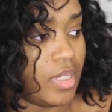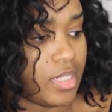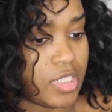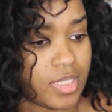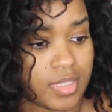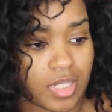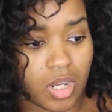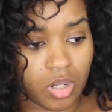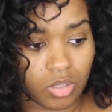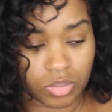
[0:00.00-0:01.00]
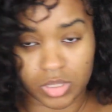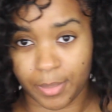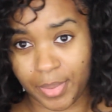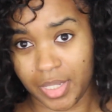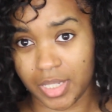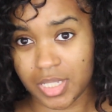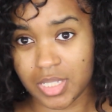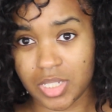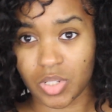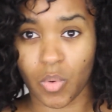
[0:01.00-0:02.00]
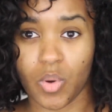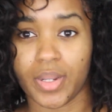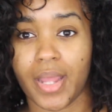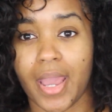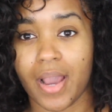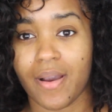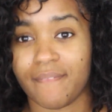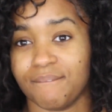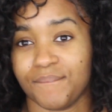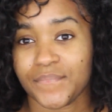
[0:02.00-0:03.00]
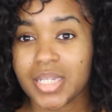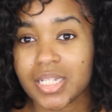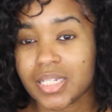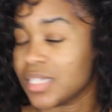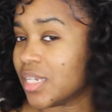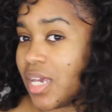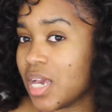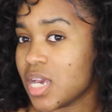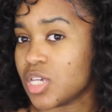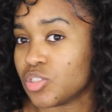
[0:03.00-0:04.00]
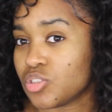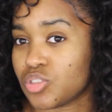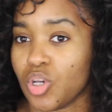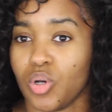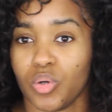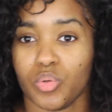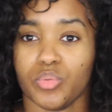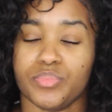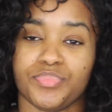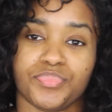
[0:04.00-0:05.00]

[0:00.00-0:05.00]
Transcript: it just all depends on how I'm feeling. So